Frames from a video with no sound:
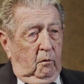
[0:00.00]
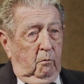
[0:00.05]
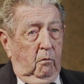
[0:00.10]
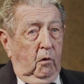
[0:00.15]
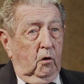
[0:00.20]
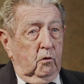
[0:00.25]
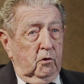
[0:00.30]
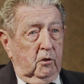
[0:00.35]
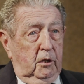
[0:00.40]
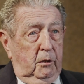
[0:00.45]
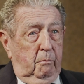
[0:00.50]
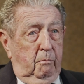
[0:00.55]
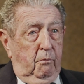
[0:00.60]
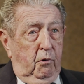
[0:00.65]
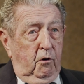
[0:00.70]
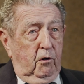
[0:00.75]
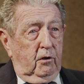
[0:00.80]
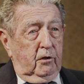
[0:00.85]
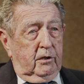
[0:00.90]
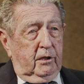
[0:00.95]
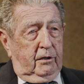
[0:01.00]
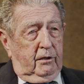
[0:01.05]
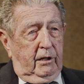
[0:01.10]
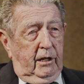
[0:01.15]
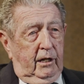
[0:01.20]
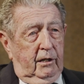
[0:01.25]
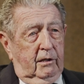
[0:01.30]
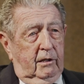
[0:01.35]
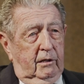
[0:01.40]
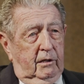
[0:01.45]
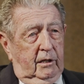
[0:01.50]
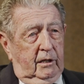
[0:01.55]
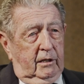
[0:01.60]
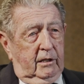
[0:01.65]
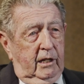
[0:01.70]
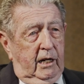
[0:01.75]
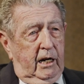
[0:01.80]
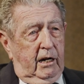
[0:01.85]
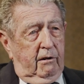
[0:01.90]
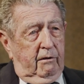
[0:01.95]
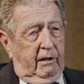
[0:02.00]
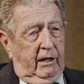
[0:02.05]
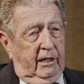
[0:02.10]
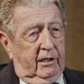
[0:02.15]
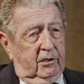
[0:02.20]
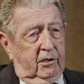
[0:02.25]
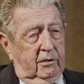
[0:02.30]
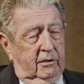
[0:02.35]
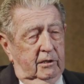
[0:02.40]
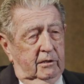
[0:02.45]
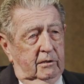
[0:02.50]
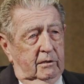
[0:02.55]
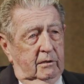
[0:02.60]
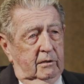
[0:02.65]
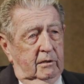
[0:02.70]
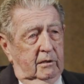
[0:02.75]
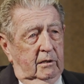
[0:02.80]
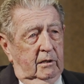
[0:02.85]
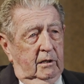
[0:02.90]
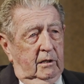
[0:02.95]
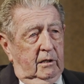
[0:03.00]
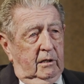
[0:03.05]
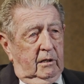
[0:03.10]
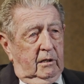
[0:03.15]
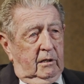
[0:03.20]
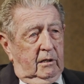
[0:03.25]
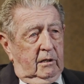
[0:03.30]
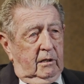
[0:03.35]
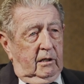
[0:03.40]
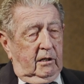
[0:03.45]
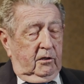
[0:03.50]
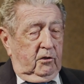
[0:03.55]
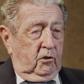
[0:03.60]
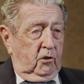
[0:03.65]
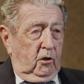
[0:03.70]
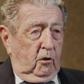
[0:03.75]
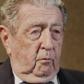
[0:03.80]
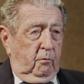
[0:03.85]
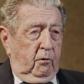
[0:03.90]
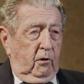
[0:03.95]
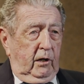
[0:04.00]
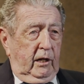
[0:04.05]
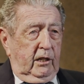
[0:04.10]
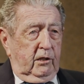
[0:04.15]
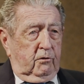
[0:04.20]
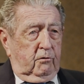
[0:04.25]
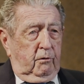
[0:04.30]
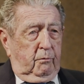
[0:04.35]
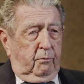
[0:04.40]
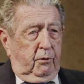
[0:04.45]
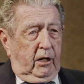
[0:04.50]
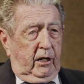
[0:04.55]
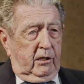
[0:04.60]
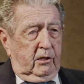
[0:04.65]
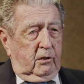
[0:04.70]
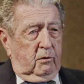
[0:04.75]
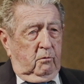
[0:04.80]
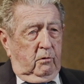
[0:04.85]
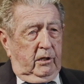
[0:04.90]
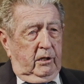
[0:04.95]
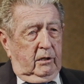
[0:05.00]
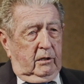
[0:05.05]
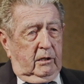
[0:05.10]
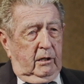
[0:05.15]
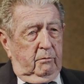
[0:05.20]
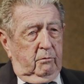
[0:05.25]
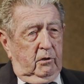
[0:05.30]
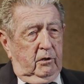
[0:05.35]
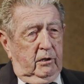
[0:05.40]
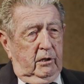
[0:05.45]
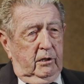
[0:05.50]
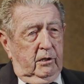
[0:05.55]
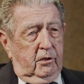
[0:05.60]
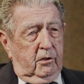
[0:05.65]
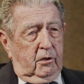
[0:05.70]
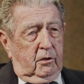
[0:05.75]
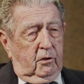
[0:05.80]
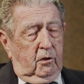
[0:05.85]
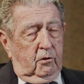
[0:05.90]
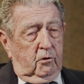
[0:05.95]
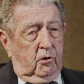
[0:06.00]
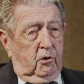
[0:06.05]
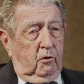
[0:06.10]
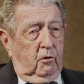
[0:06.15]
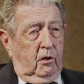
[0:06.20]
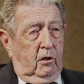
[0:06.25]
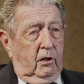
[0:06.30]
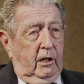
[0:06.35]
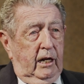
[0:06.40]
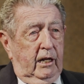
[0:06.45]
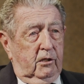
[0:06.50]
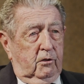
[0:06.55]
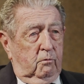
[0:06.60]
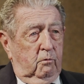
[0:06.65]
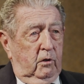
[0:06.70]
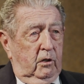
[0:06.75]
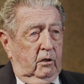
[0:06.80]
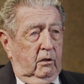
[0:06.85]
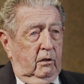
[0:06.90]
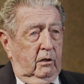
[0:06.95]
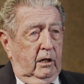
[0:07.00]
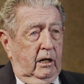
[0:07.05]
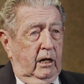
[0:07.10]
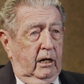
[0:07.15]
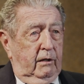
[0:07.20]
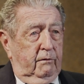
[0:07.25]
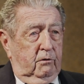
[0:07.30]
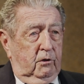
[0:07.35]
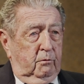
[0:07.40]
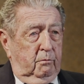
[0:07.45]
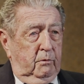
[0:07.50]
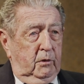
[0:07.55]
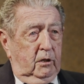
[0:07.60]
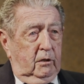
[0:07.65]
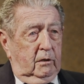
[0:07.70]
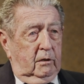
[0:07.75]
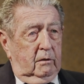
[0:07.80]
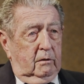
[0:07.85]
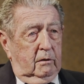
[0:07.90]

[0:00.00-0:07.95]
Mosley burned to death in a car accident, and Joe Palastra passed away a couple of years ago. So the last one alive is me.